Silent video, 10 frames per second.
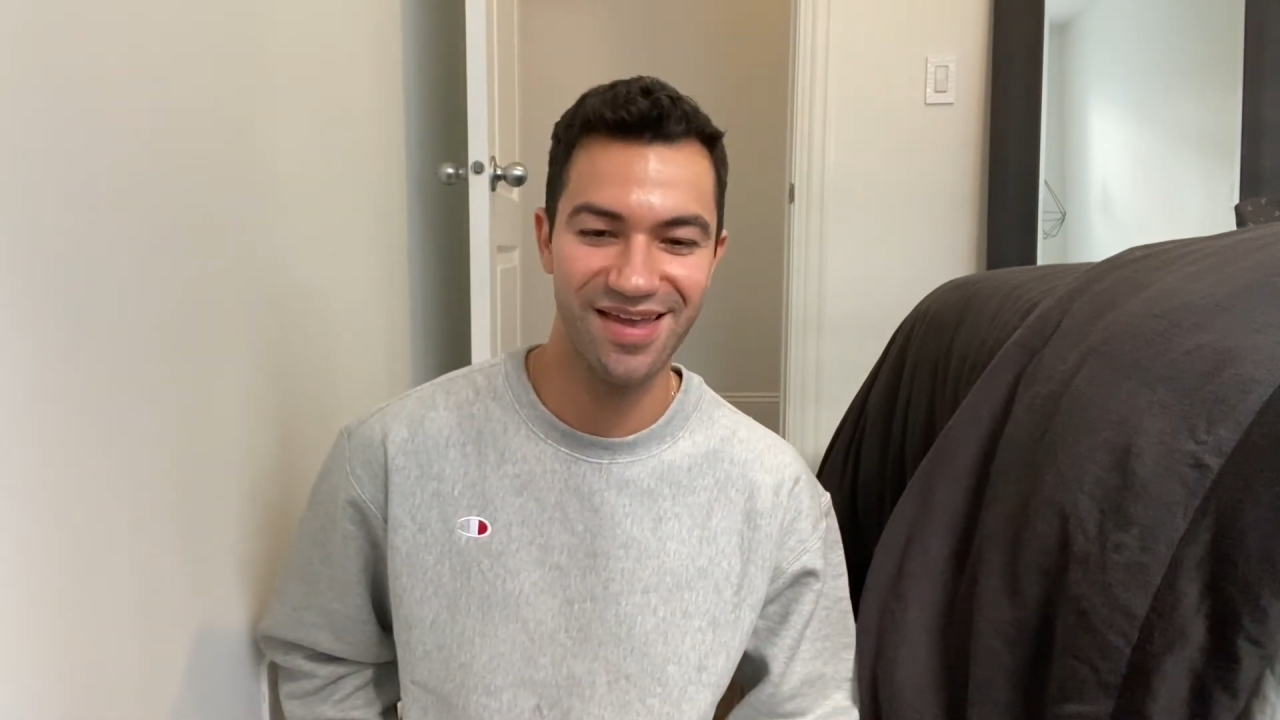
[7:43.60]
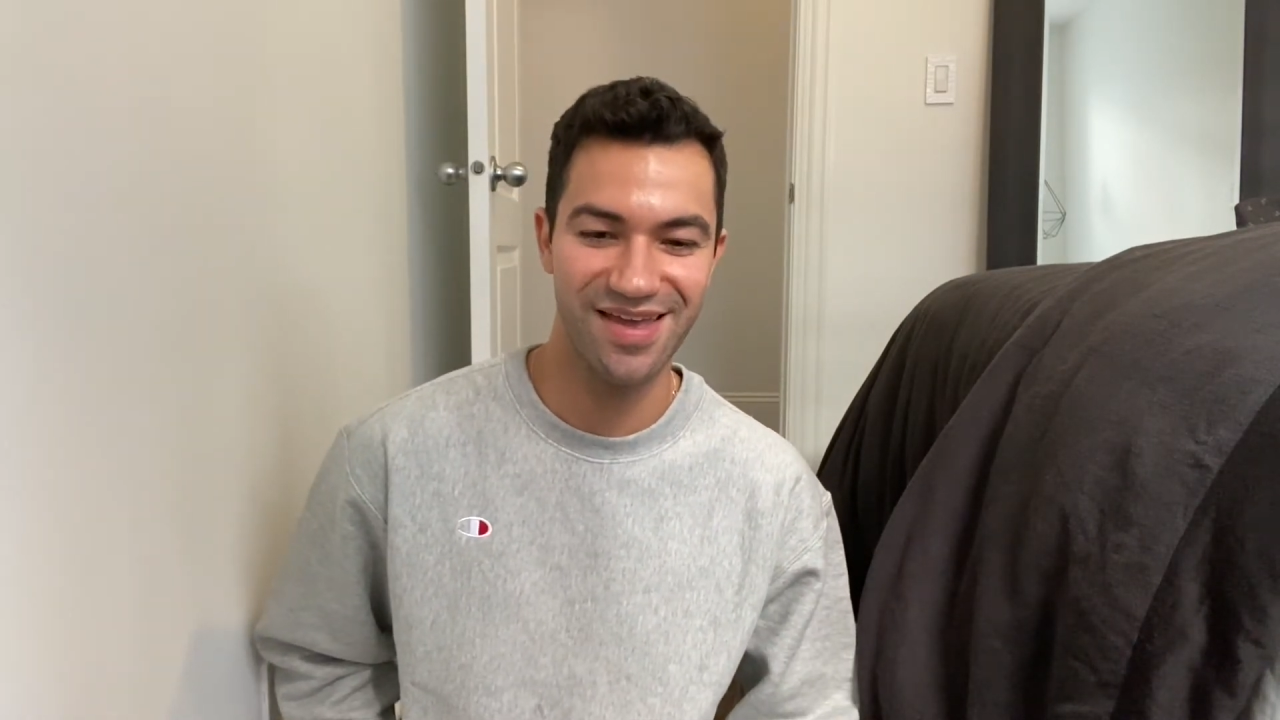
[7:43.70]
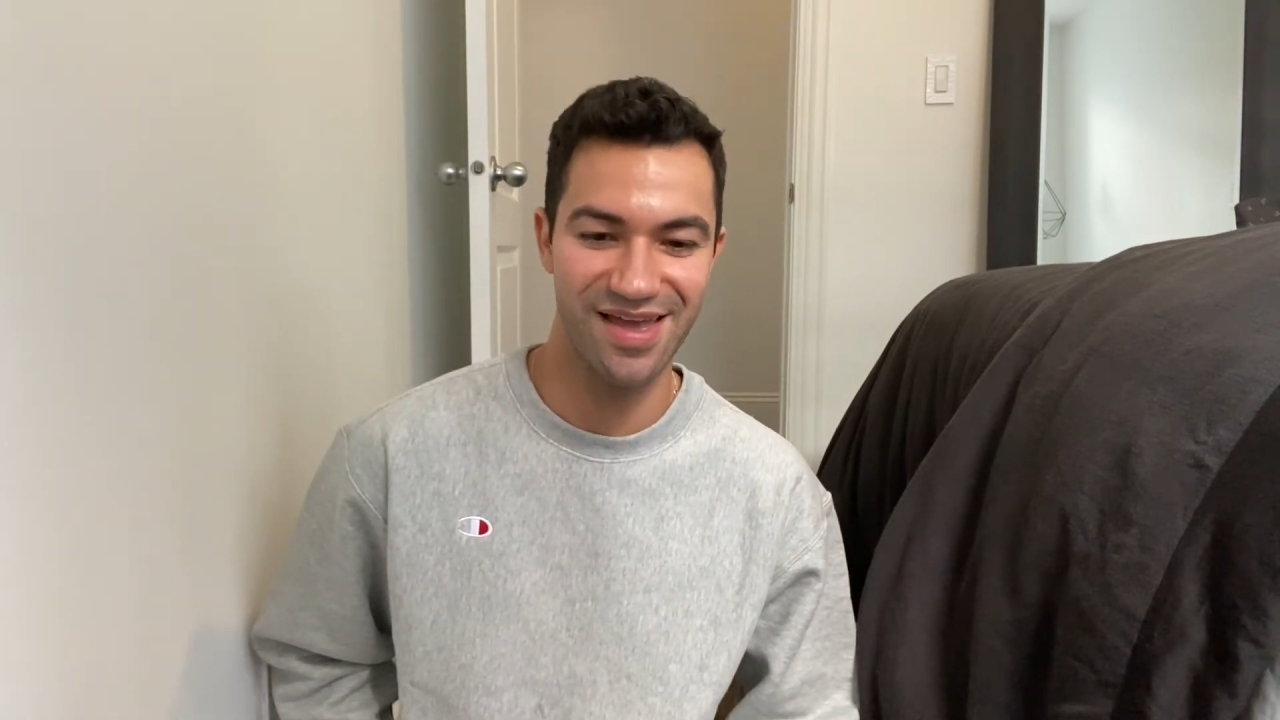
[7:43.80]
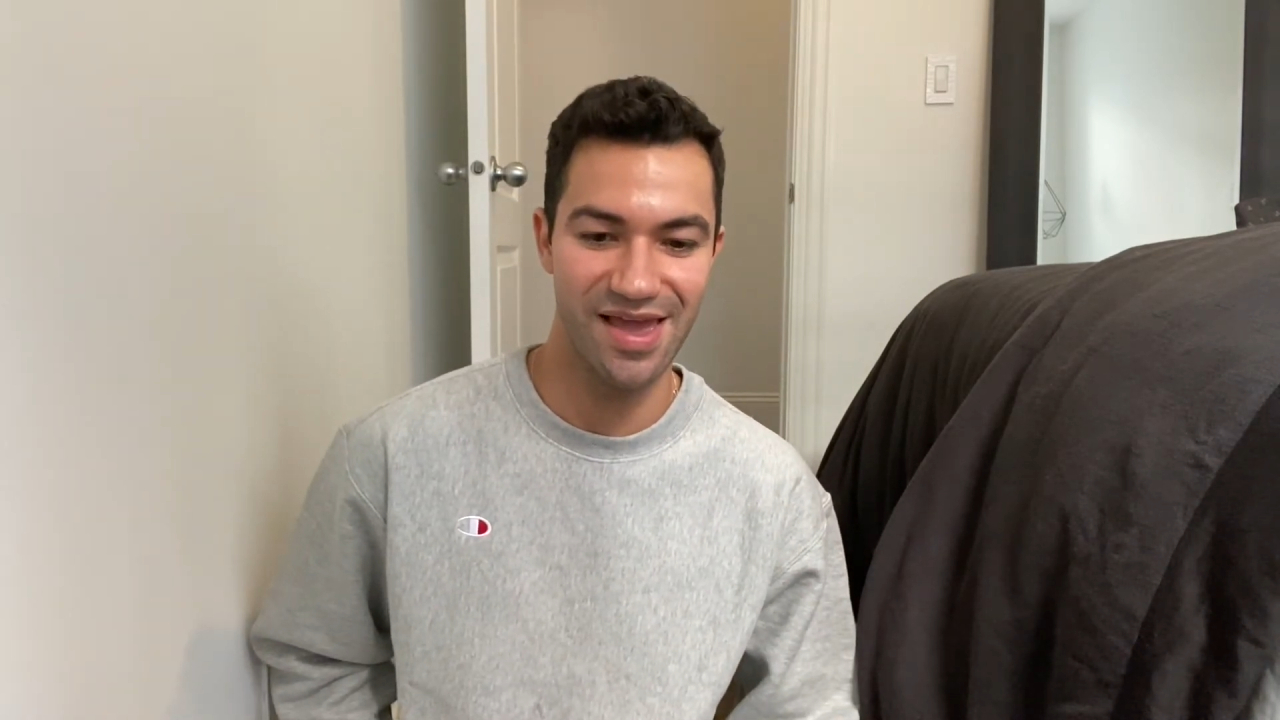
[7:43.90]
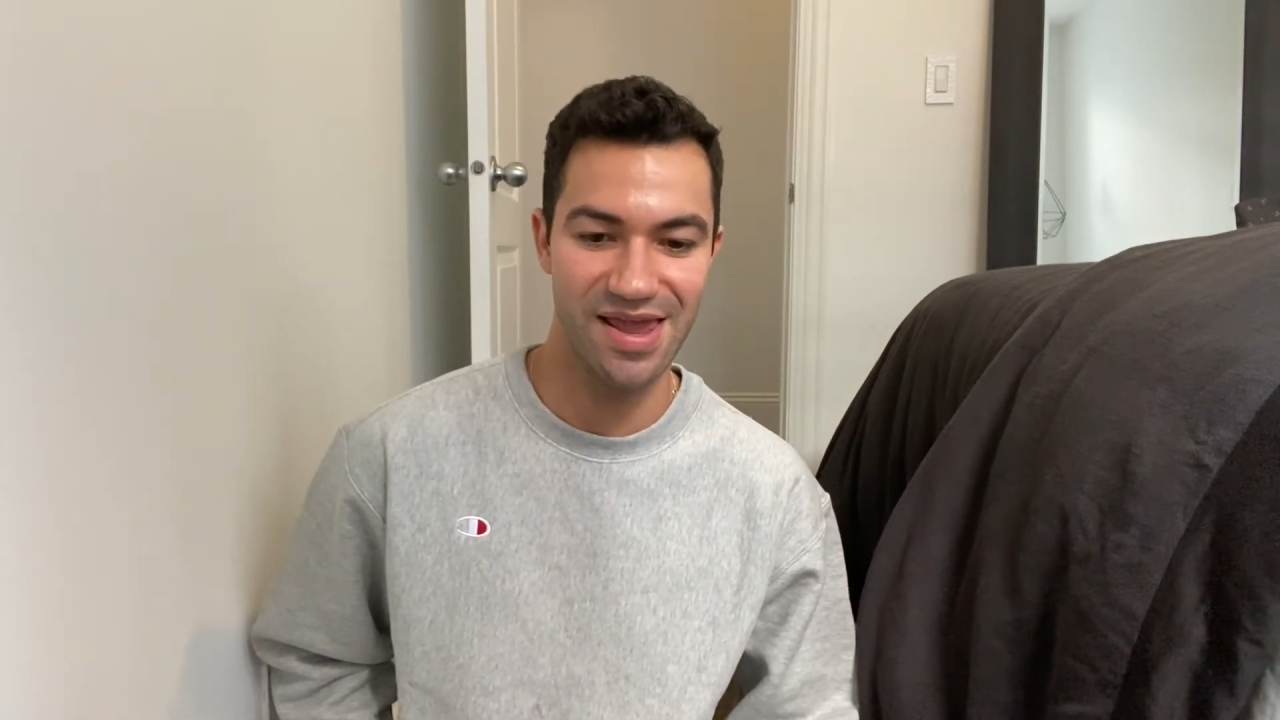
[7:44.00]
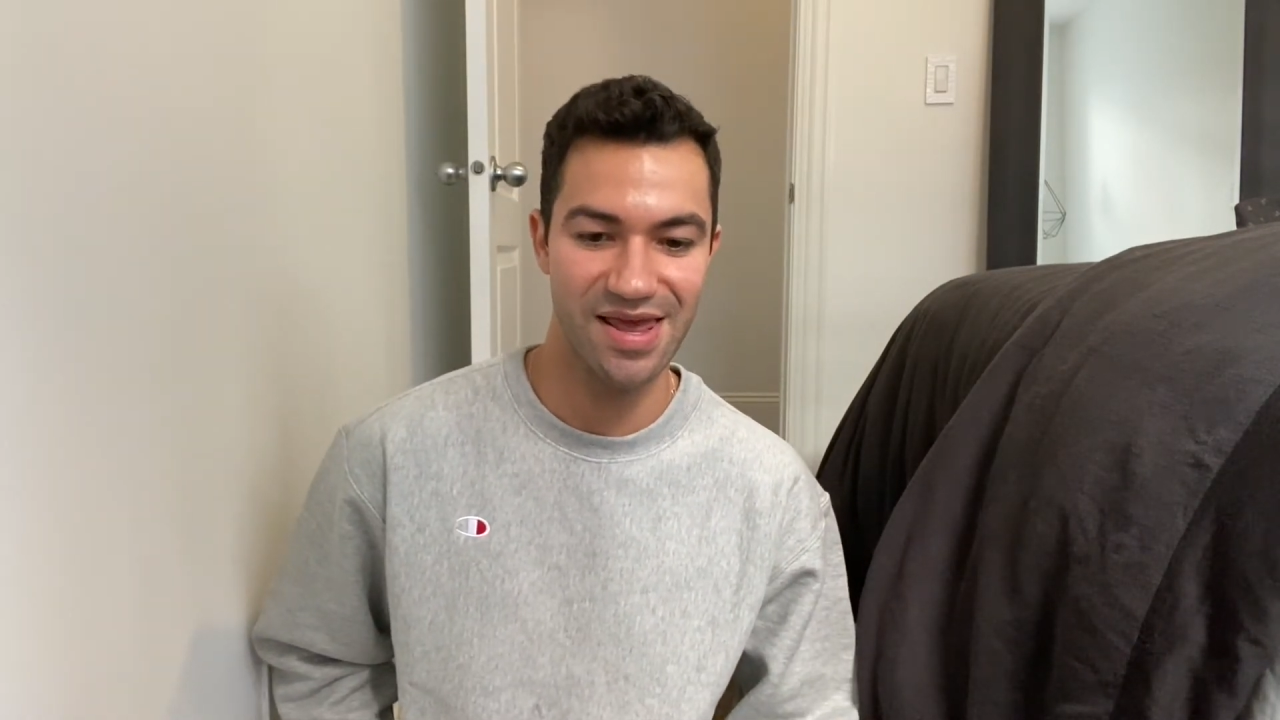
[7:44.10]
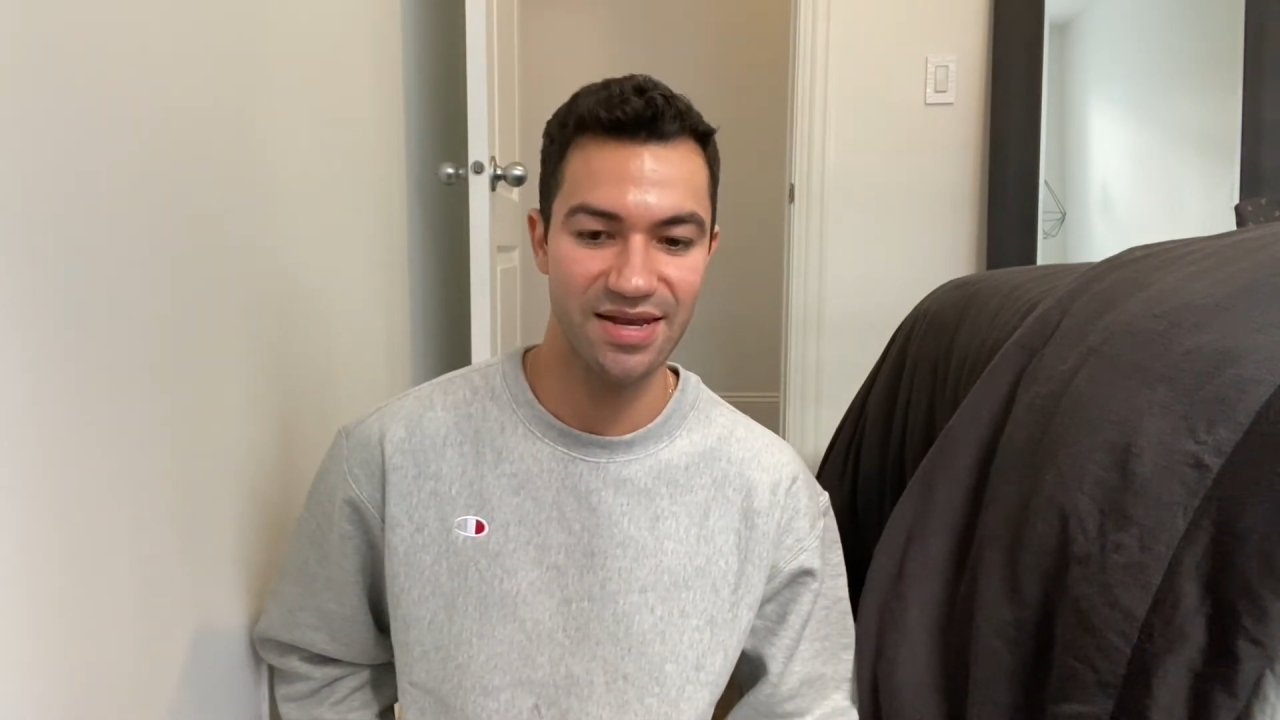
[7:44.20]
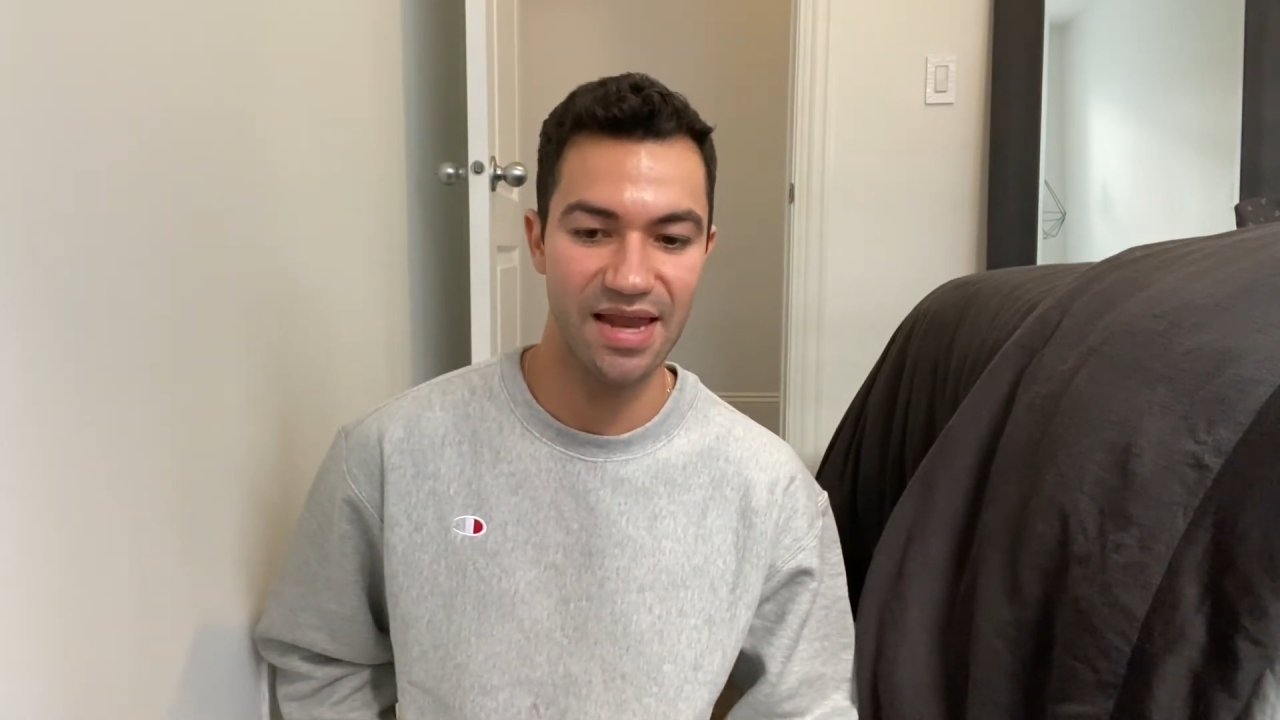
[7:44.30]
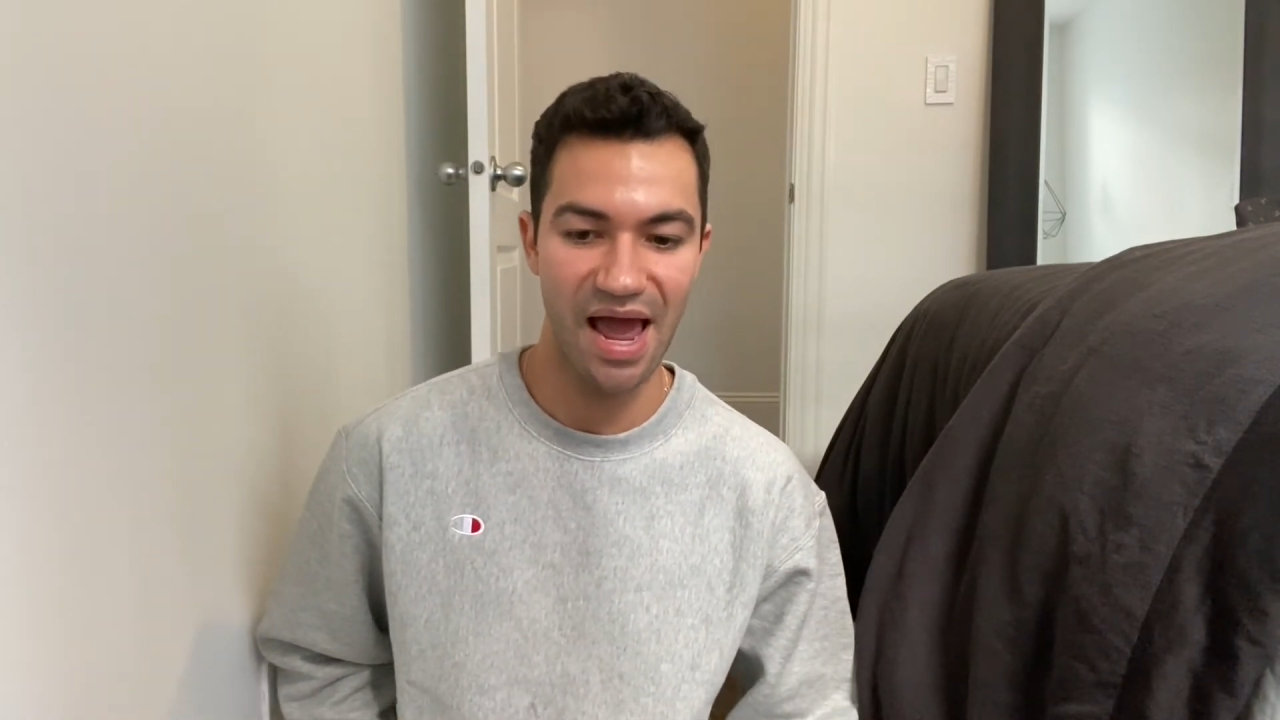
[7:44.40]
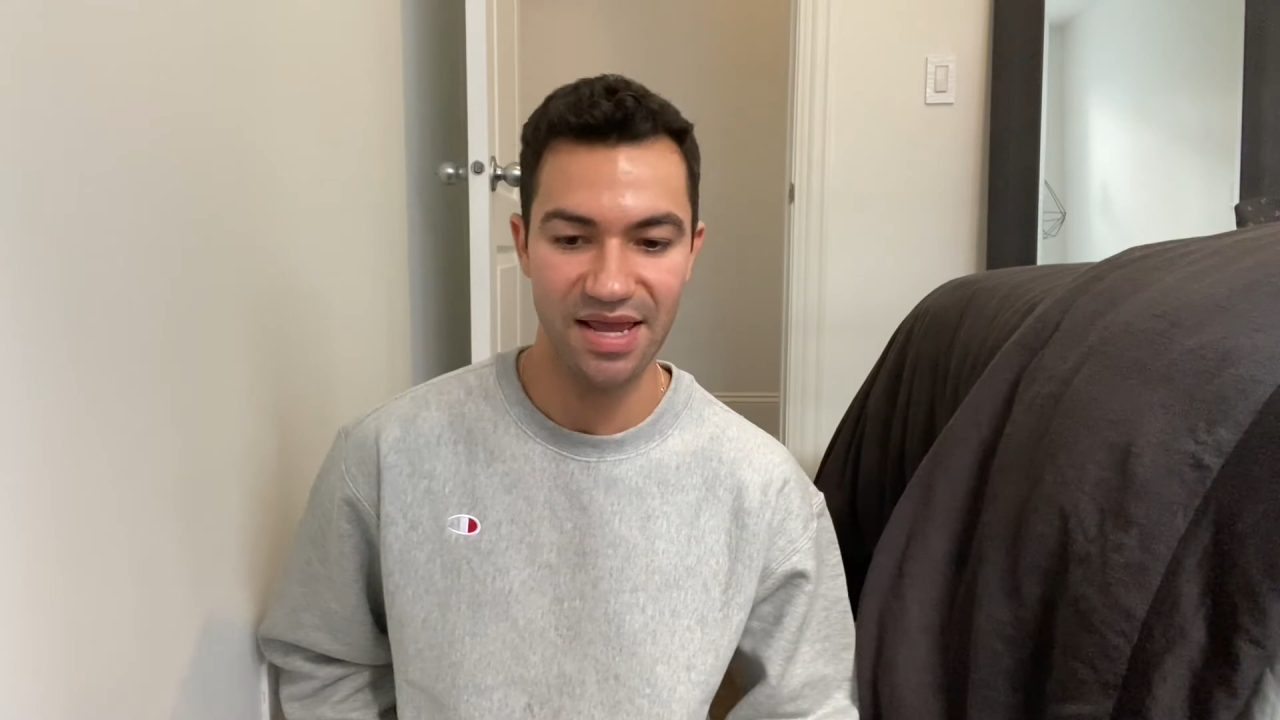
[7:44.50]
and I